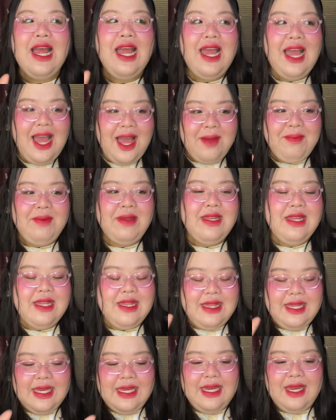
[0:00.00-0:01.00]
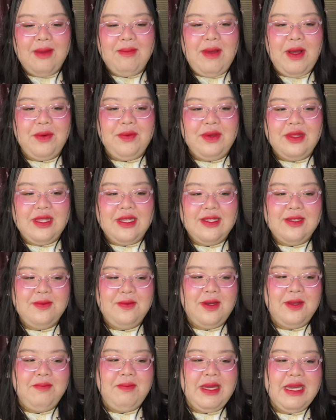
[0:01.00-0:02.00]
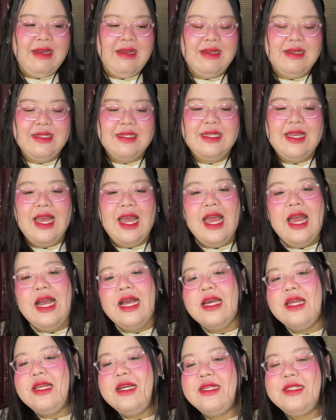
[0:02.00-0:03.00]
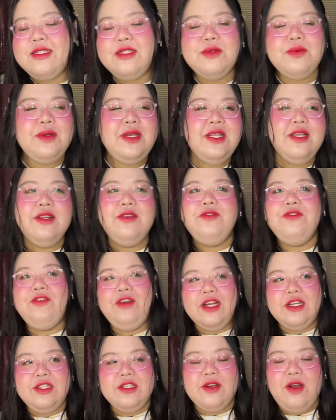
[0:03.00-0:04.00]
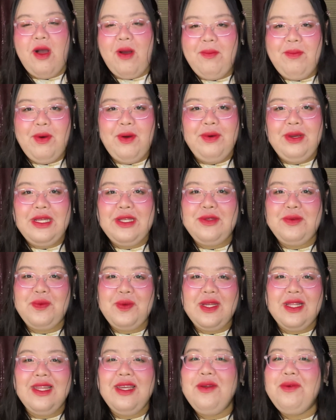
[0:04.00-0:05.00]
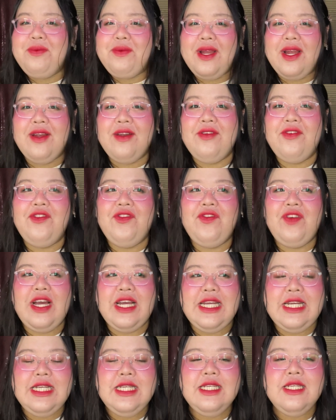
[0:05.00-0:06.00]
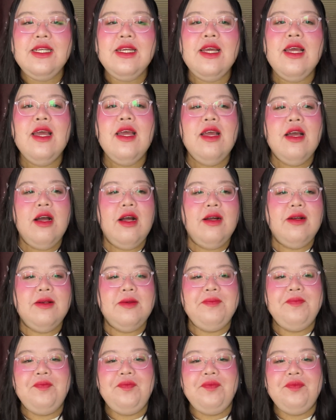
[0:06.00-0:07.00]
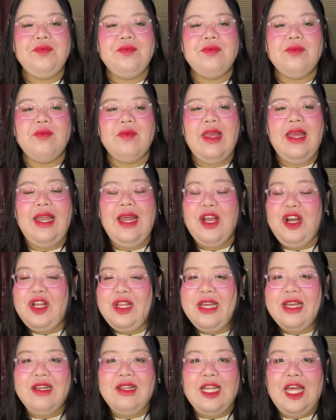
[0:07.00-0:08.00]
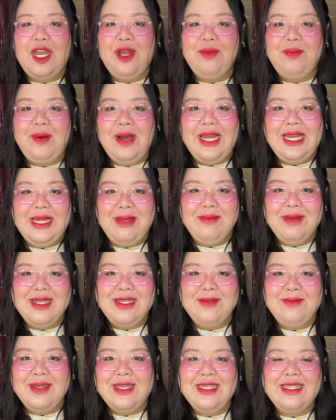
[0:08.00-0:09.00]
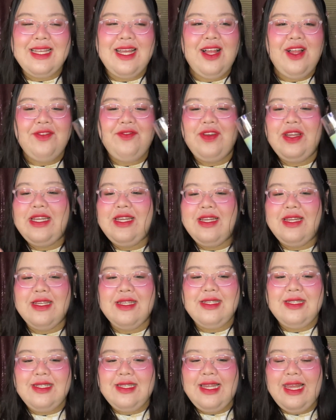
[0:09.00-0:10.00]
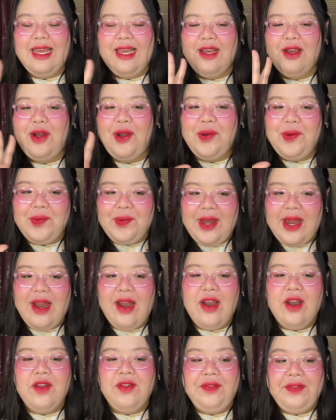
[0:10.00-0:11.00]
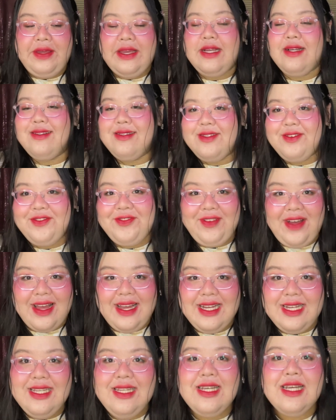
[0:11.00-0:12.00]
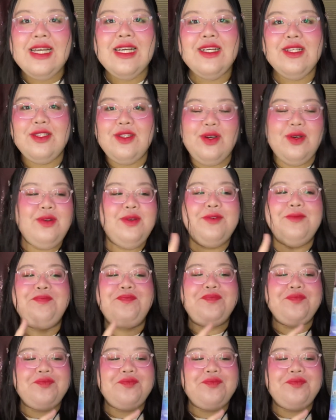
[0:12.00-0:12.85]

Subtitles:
happy that they came out with this one, because a sweet and fresh combo is really rare to find. And I collect a lot of body mist myself, and it is like a rare thing to find. So